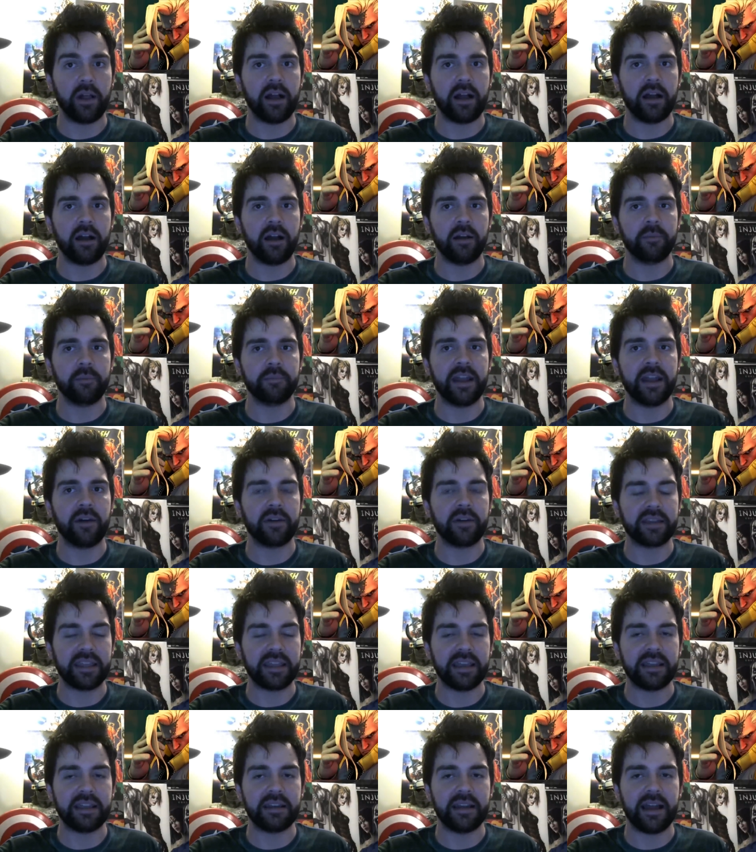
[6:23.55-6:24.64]
Um, now,
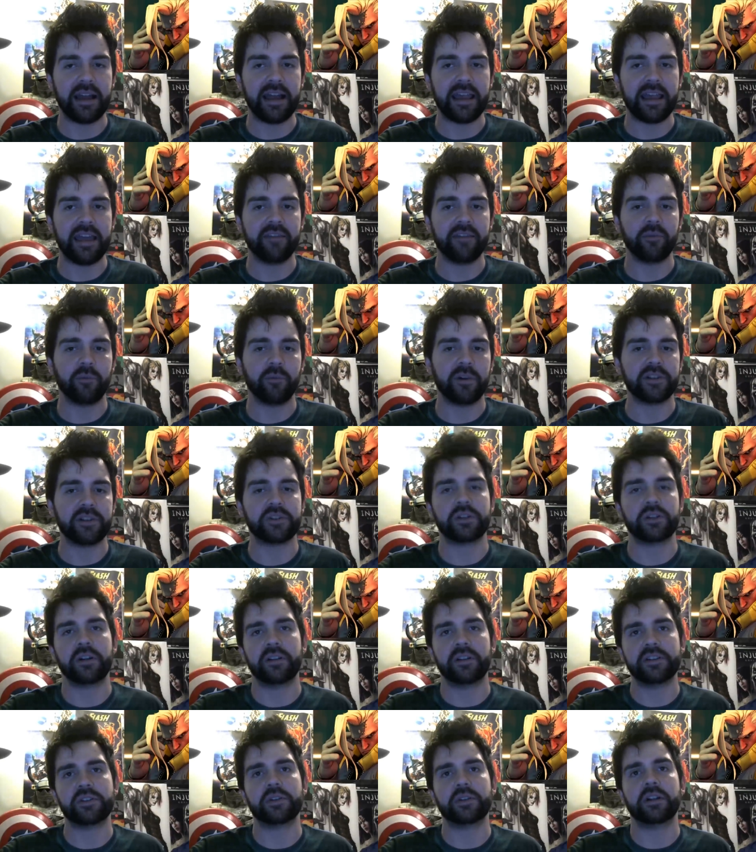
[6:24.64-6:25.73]
again, I haven't watched
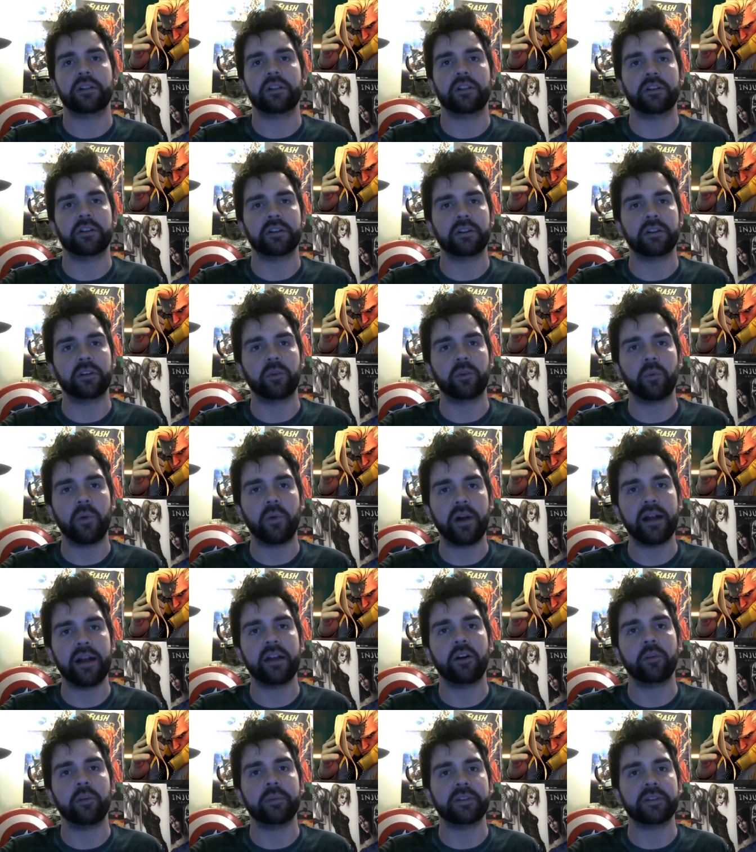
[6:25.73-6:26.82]
Charlie's trailer in a little
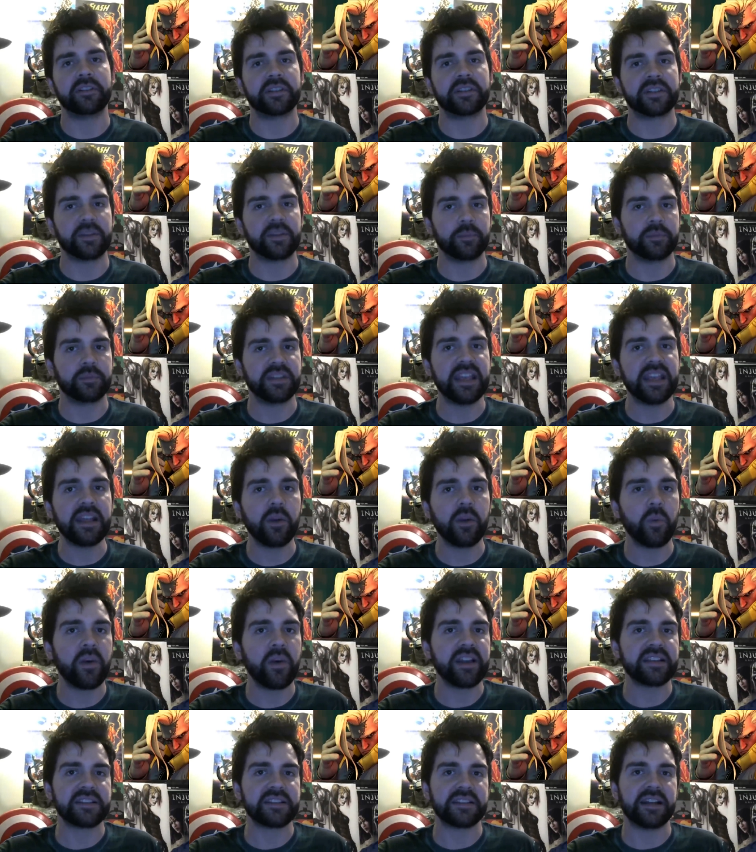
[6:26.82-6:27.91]
while, but some
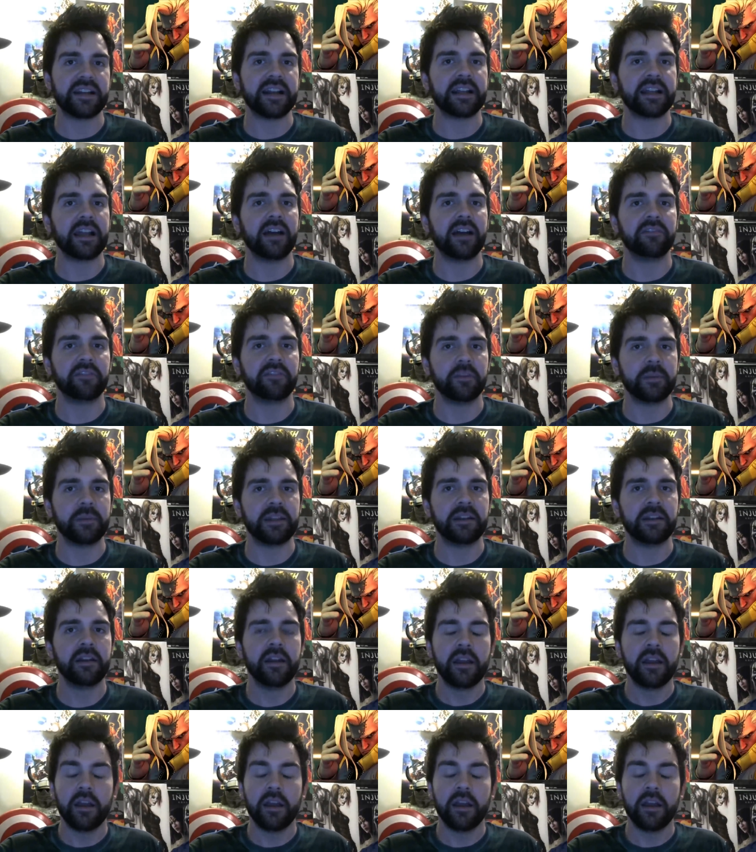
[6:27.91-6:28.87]
takeaways that I got from it